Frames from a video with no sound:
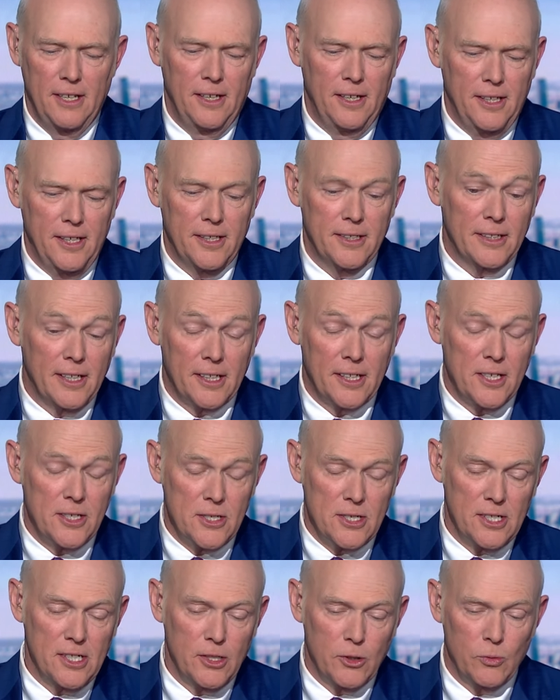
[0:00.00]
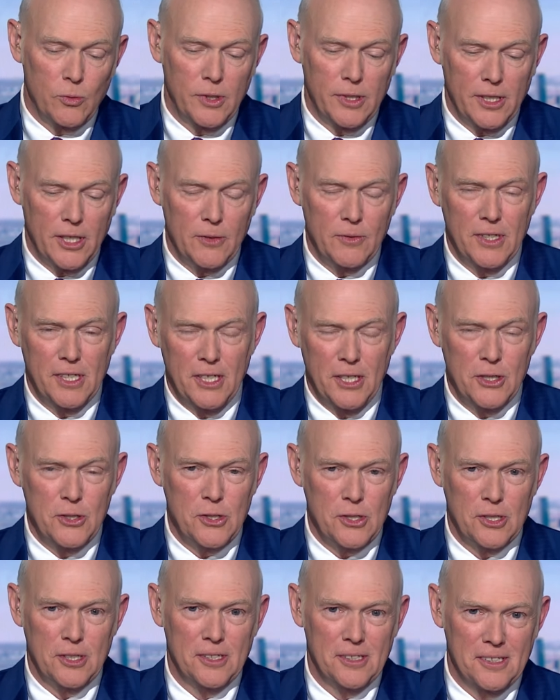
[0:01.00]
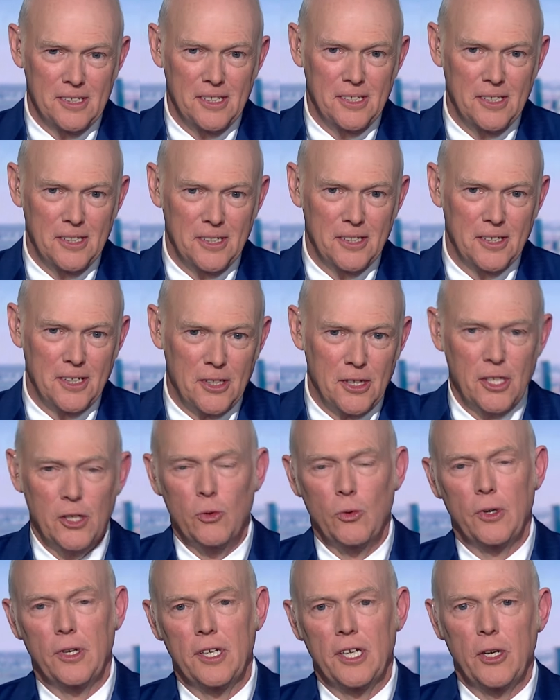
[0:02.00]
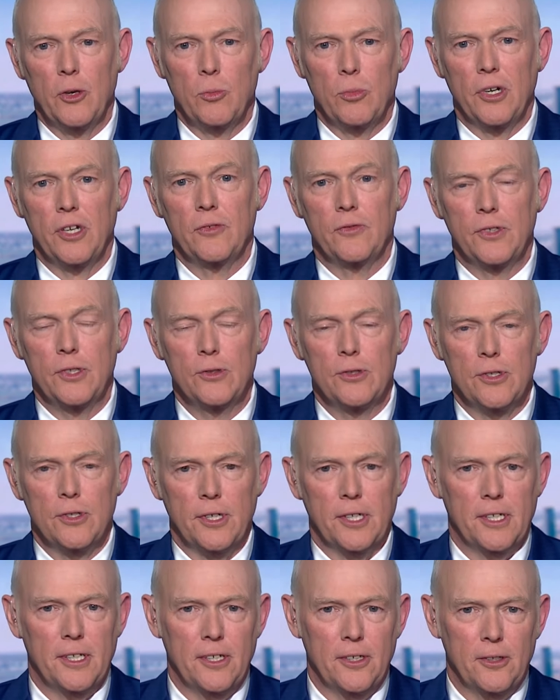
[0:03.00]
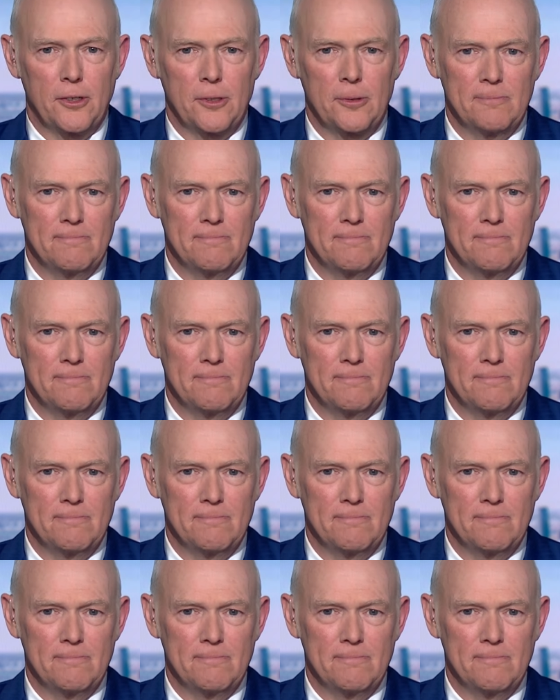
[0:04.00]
And like I said, we love the engine, and I think we're going to have a bright future together.